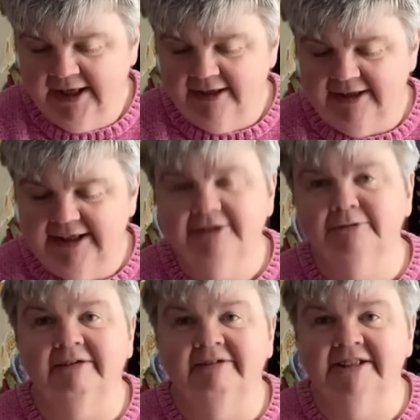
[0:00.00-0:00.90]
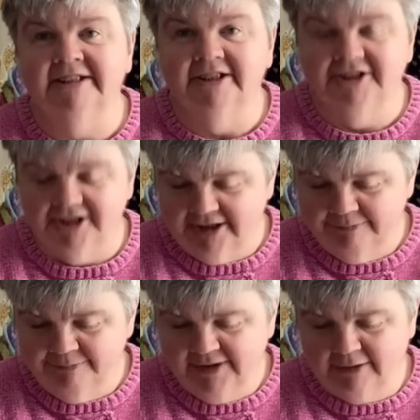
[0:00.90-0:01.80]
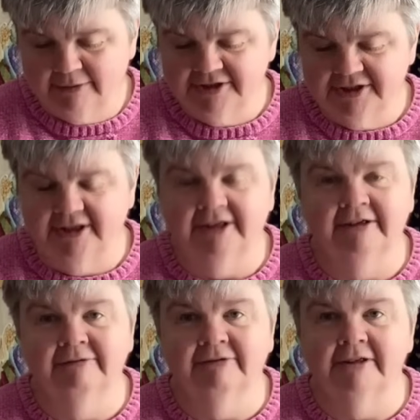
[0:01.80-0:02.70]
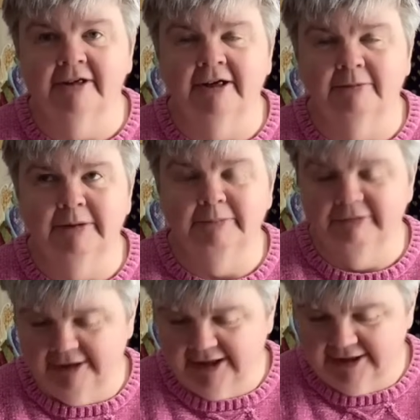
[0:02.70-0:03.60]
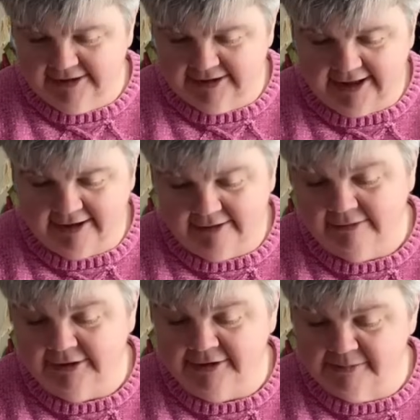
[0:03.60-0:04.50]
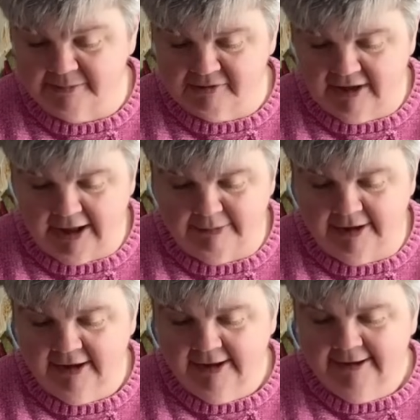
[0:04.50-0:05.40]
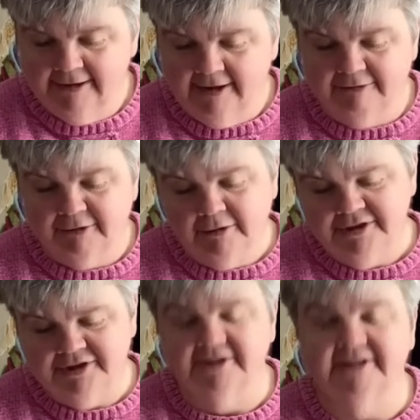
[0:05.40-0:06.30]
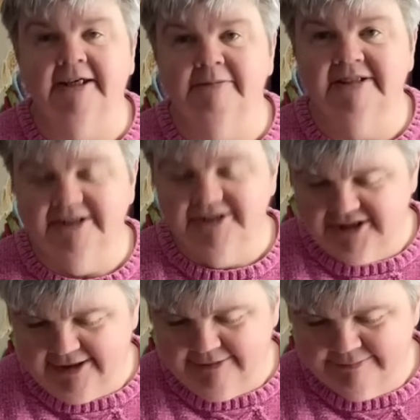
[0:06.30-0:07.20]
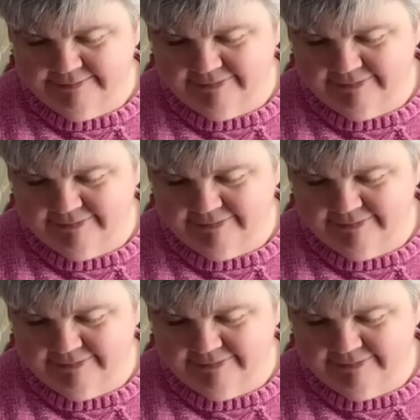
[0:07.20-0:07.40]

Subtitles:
Needleberry Stitcher, I watched her whip parade, again, new subscriber. Of course, Just Keep Stitching.